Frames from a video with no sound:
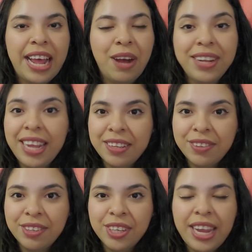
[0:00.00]
how to
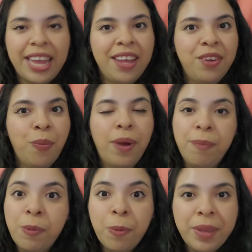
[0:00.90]
enter and
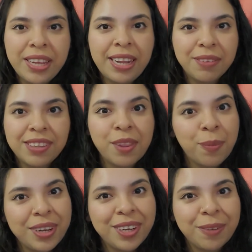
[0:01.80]
when we will be announcing the
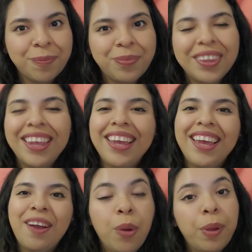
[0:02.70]
winner.
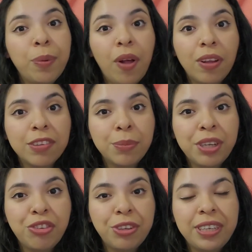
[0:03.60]
We will also
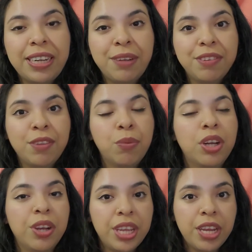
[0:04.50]
make sure to announce the
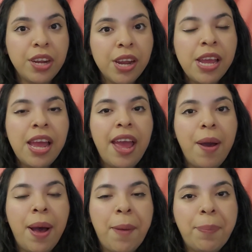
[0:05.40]
winner here,
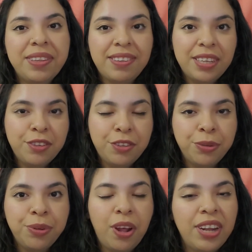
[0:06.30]
but stay
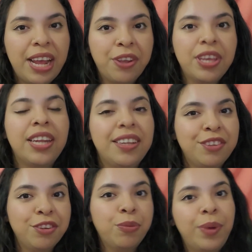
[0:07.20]
tuned on how you can
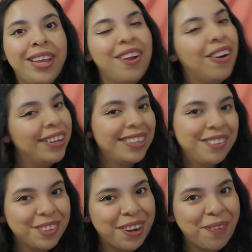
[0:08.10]
enter to win on
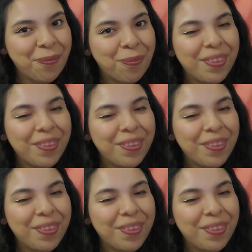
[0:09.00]
Instagram.